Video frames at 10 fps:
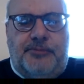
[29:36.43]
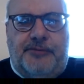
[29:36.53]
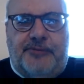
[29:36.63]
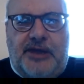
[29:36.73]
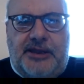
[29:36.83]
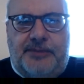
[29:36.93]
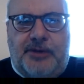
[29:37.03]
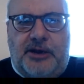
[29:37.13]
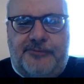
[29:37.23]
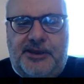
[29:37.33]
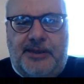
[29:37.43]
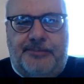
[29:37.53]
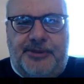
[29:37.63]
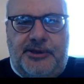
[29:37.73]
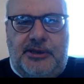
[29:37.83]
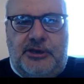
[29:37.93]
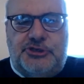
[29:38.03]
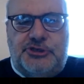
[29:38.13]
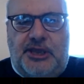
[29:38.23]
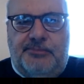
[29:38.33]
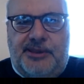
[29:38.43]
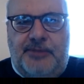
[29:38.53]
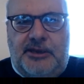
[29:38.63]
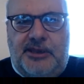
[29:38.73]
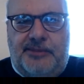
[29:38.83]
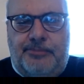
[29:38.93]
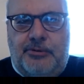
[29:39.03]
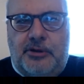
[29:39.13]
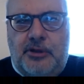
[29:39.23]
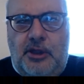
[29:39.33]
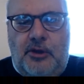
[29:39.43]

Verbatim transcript: reread that part, for example, in James Mead's book,